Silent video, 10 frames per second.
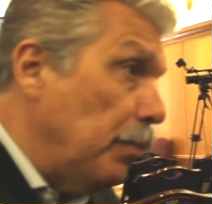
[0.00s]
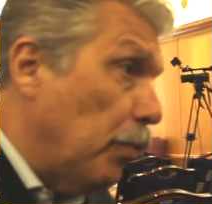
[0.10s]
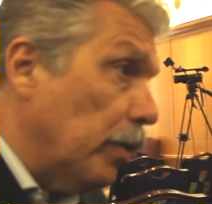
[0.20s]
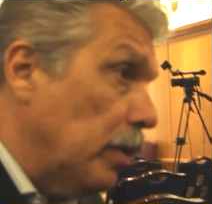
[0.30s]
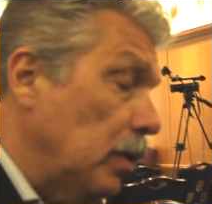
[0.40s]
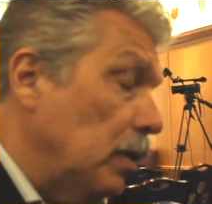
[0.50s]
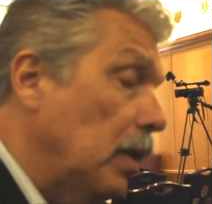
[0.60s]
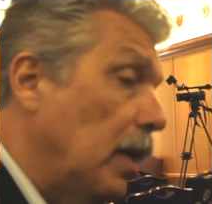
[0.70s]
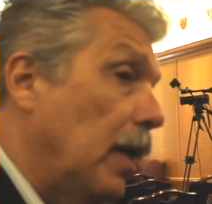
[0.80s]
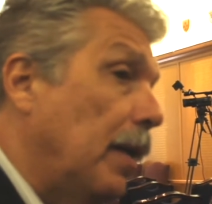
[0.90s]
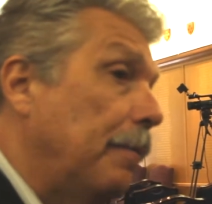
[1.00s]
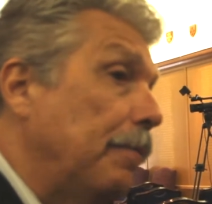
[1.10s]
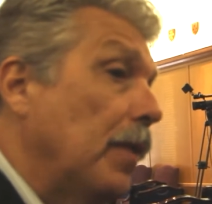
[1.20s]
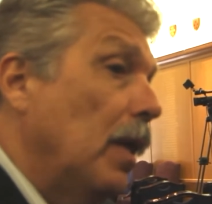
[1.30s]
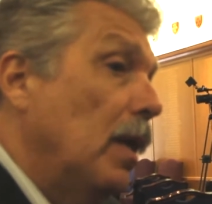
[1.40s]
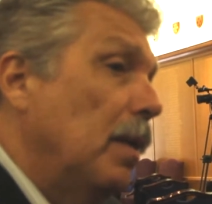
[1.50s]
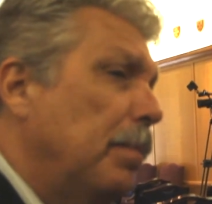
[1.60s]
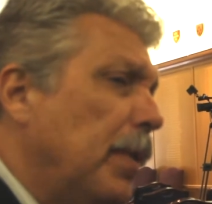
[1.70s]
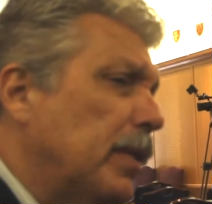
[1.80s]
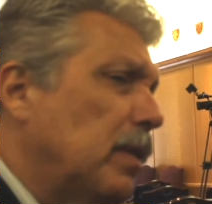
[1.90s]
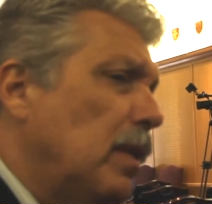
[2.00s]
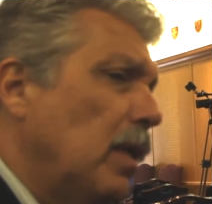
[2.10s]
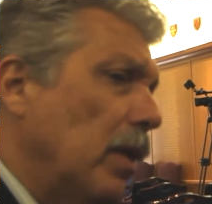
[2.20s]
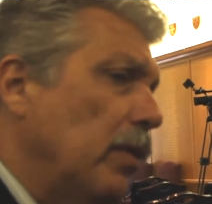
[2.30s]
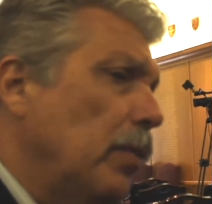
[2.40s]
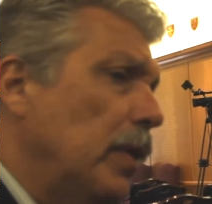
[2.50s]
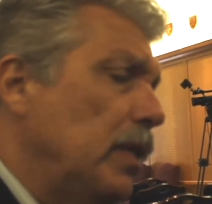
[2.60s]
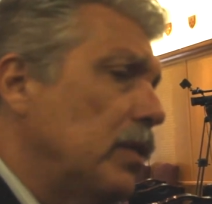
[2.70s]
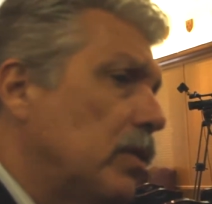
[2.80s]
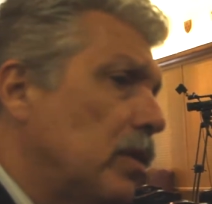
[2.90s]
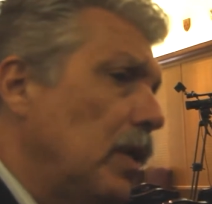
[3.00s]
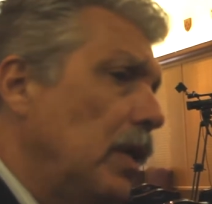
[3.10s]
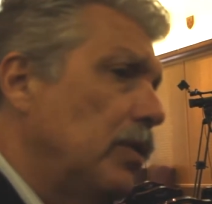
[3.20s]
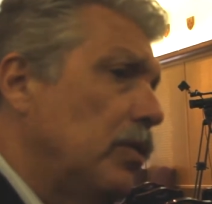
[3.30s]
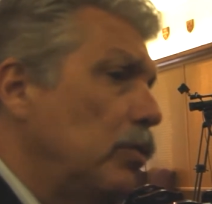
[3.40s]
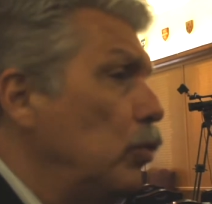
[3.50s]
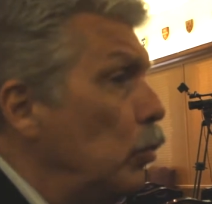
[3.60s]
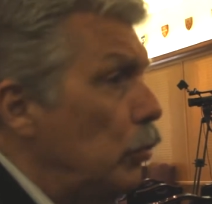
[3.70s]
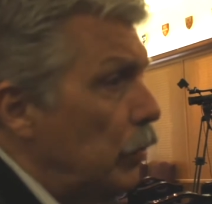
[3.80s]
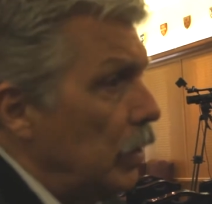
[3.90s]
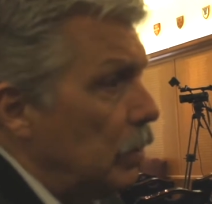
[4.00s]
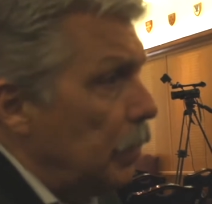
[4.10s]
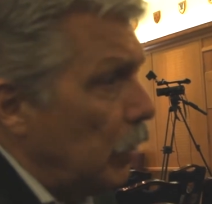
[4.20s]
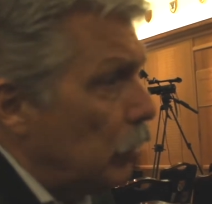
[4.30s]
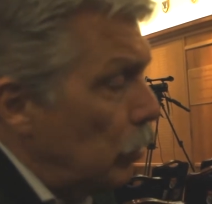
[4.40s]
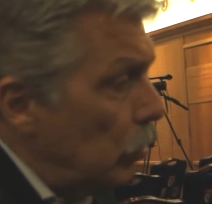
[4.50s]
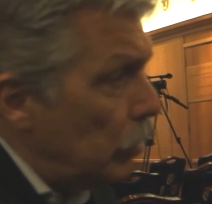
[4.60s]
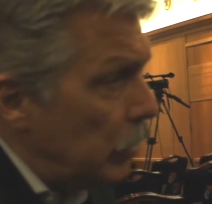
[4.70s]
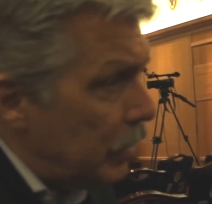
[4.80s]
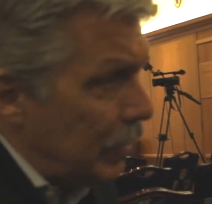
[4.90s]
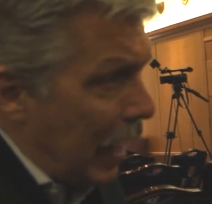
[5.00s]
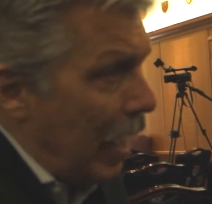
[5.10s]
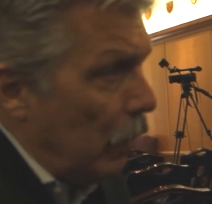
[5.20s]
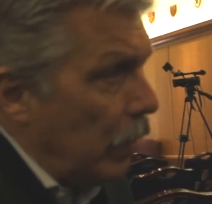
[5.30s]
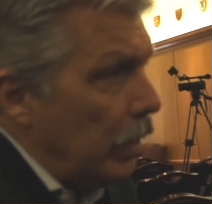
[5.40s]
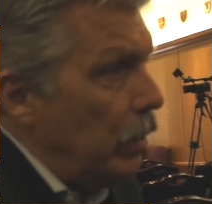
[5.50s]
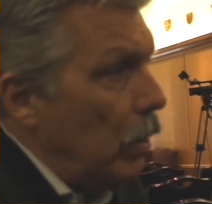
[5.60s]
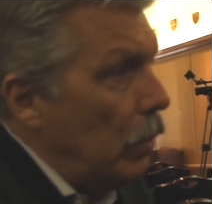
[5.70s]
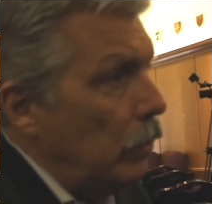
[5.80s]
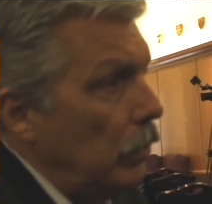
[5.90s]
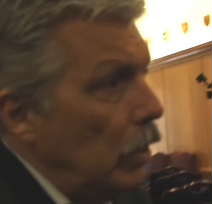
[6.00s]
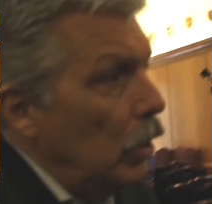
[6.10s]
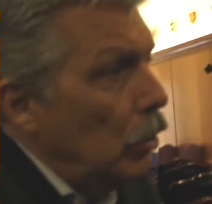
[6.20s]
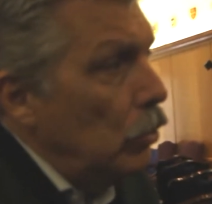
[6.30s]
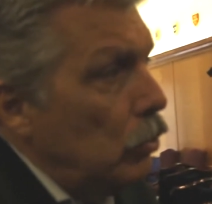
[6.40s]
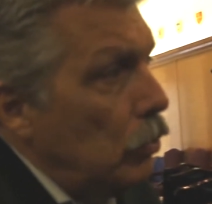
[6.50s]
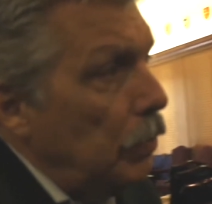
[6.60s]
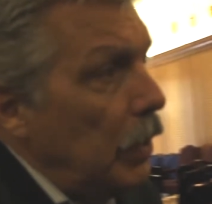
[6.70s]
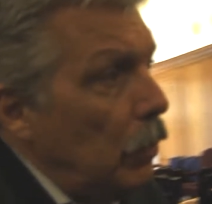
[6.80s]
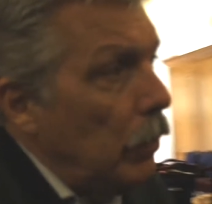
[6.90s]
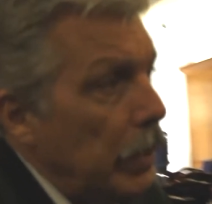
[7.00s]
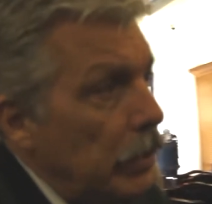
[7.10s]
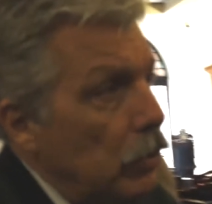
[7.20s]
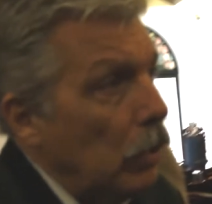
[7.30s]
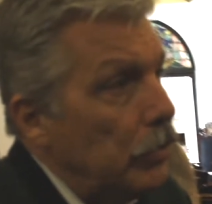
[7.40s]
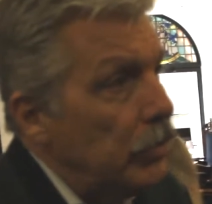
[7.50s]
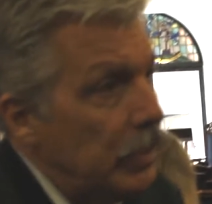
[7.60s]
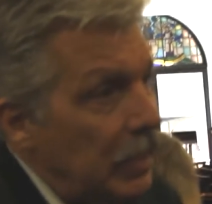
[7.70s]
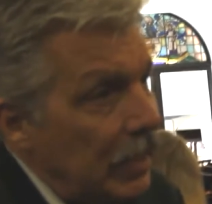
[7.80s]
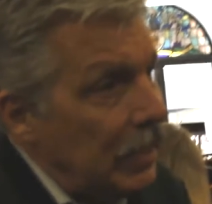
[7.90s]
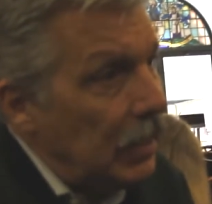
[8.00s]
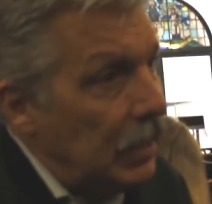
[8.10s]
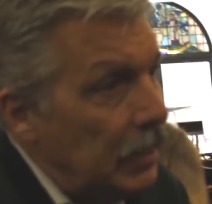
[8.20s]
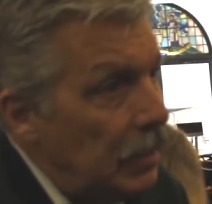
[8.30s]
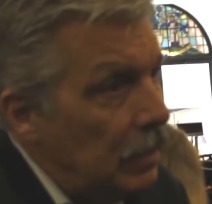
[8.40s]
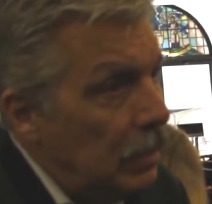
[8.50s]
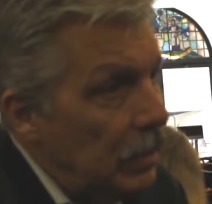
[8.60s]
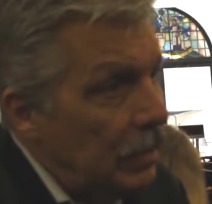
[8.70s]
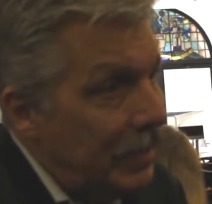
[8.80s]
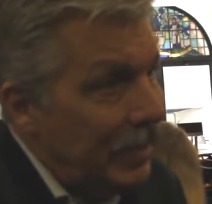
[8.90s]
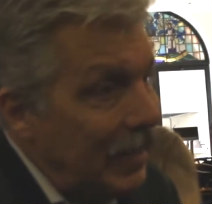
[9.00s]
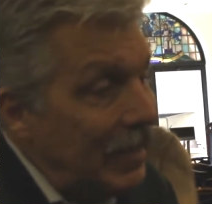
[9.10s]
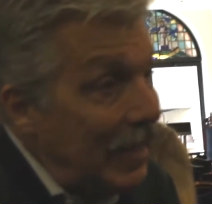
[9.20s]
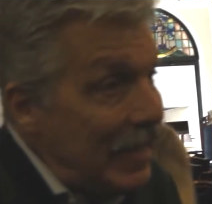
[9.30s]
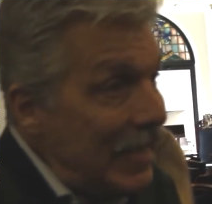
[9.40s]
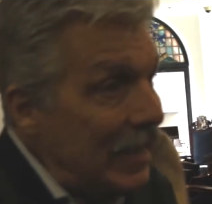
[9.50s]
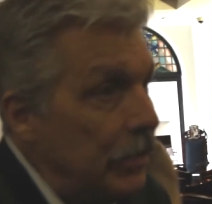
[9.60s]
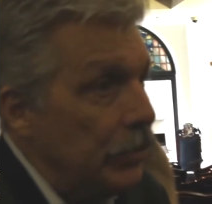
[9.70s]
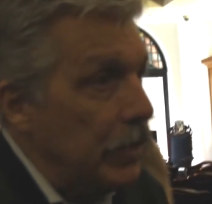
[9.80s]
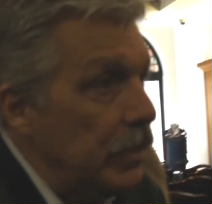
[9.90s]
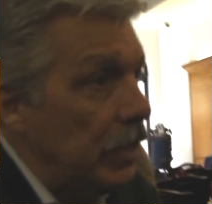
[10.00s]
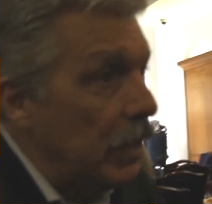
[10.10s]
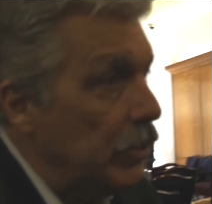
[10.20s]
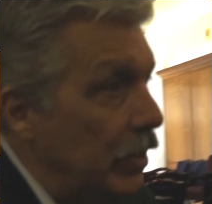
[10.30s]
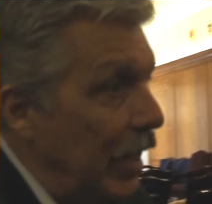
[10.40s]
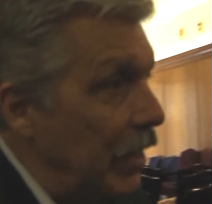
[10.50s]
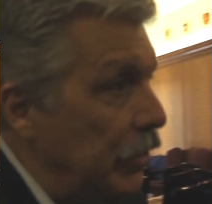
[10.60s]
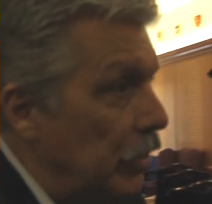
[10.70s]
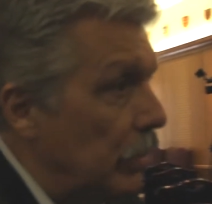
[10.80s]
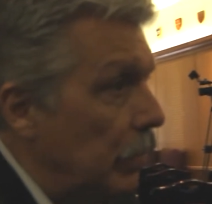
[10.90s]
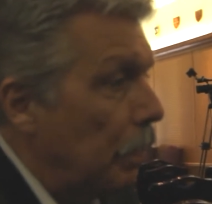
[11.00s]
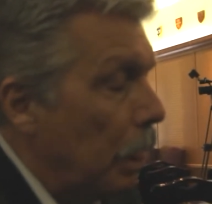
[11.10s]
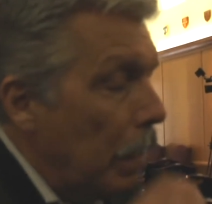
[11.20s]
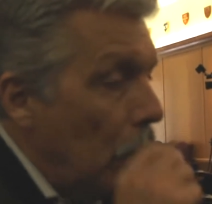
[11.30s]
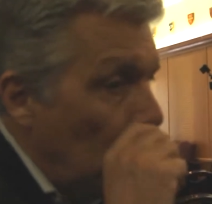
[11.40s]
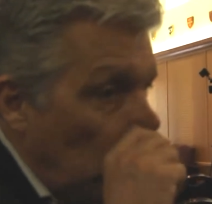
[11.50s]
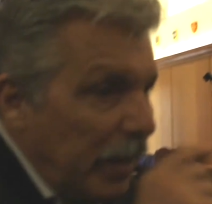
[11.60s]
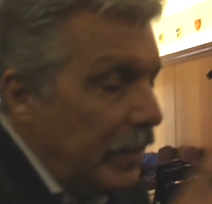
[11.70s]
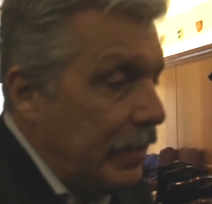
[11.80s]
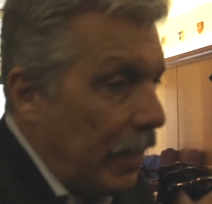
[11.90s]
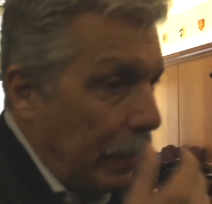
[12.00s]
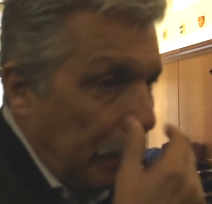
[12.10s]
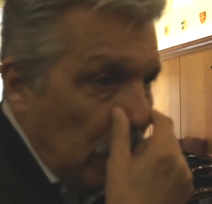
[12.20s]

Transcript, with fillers: important. Yeah. Um, but the other one is, is nutrients, because nutrients now are known to be what is called signaling, signaling transduction agents. Okay. What is that?